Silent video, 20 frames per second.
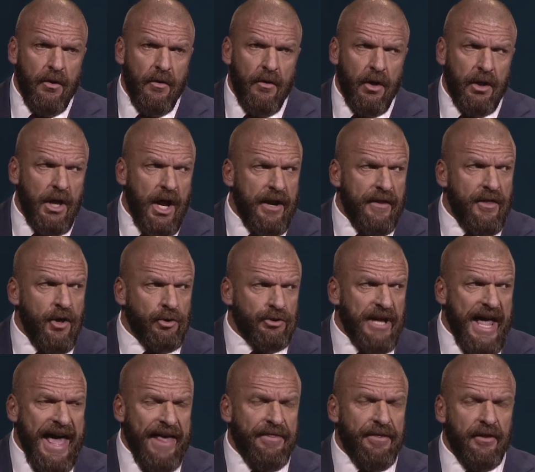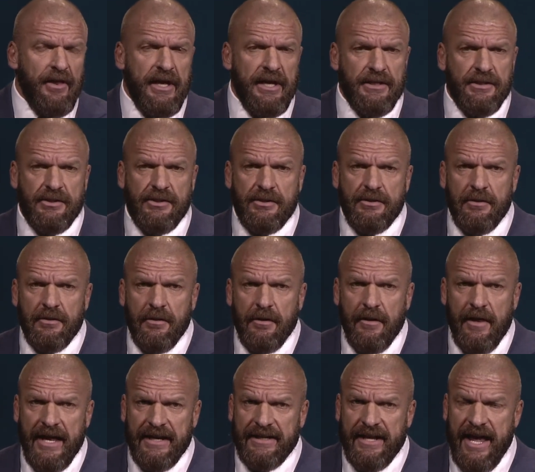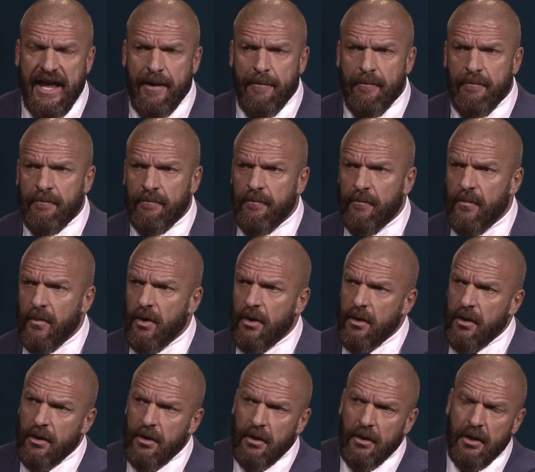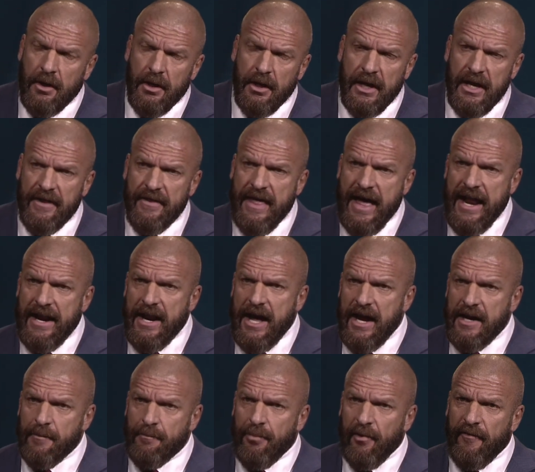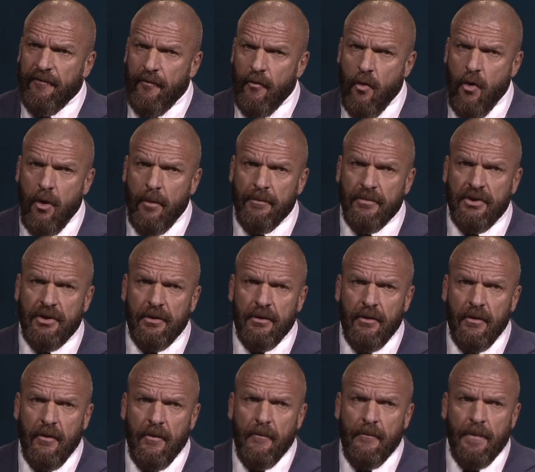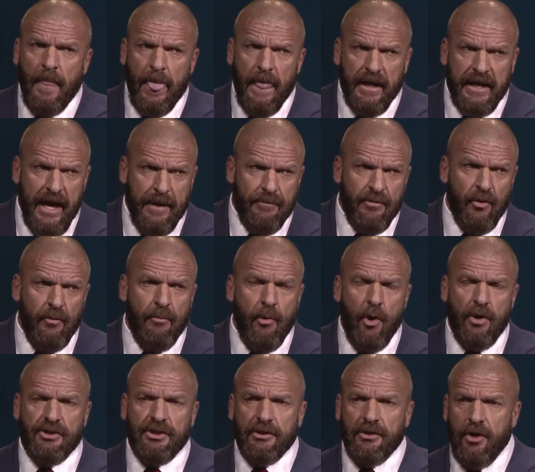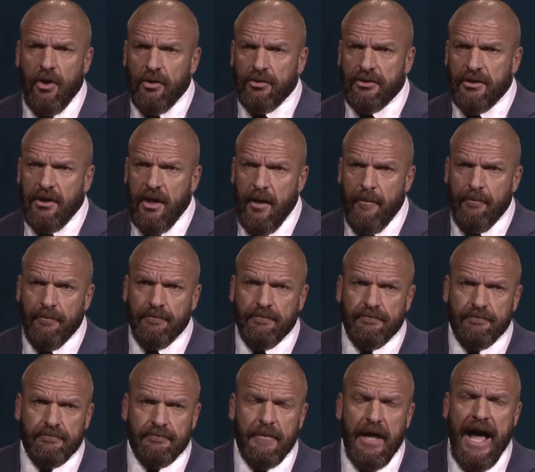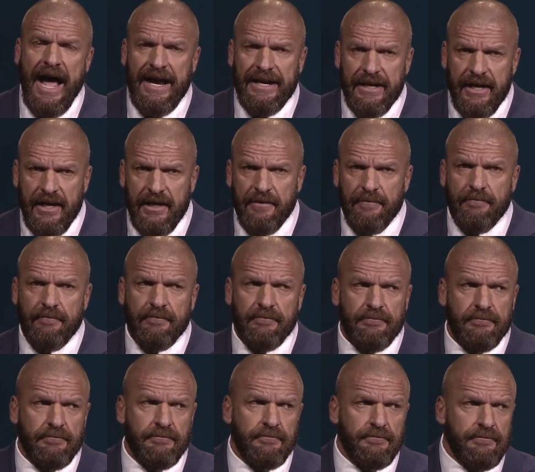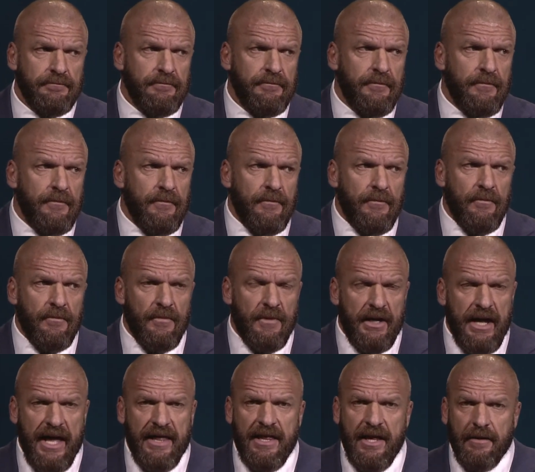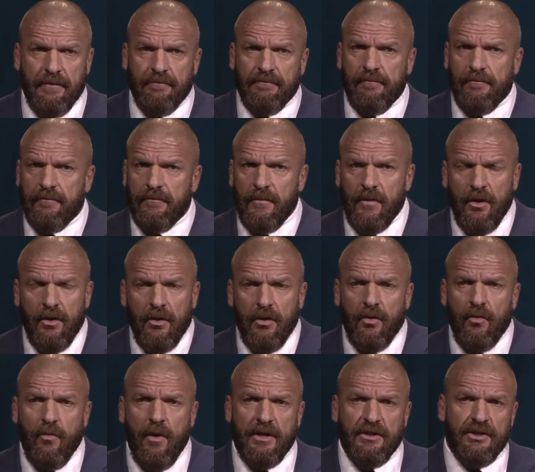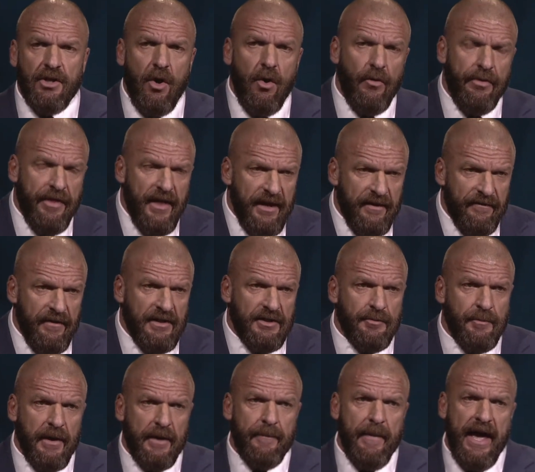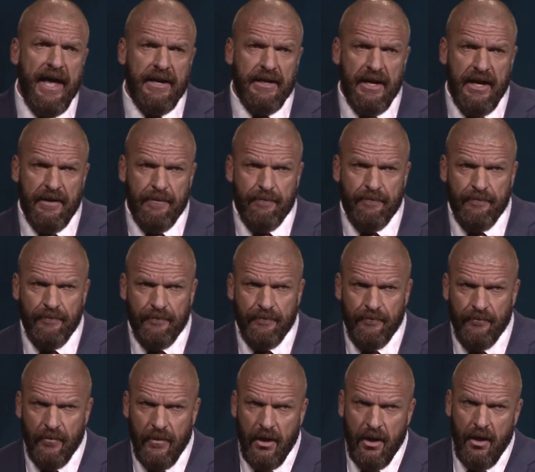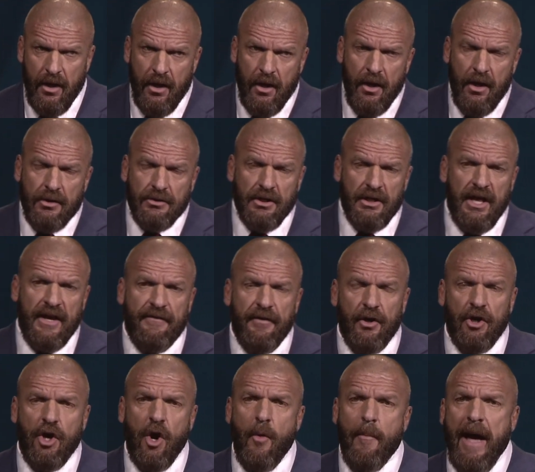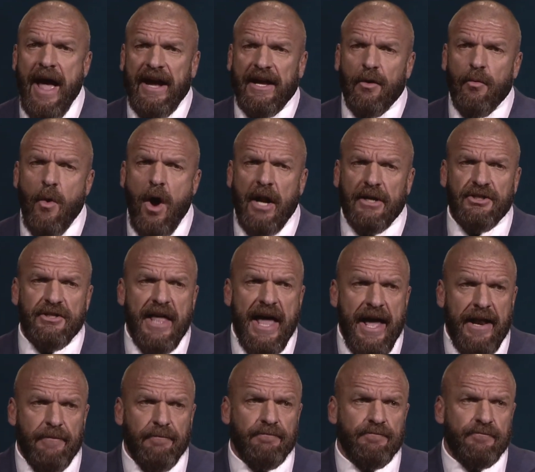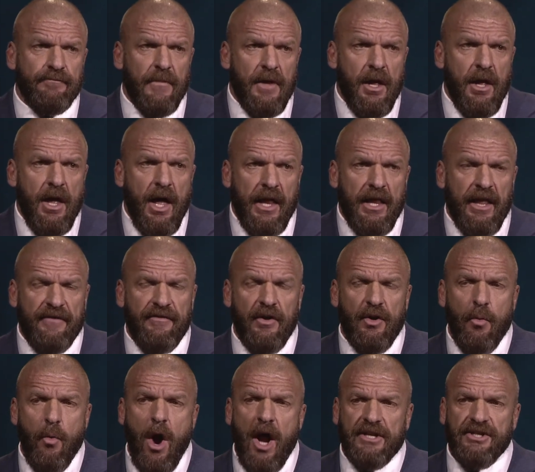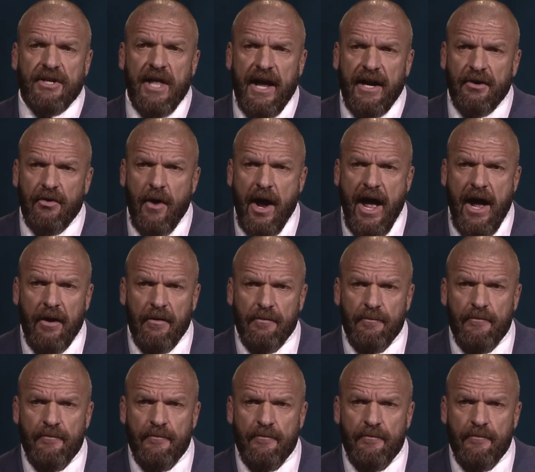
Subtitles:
A lot of those athletes that came in that night and performed came through Boys and Girls Club. I did. The guy that runs the whole thing, Vince McMahon, did. So I'd like for you to go back and watch that. I'd like for you to watch that crowd.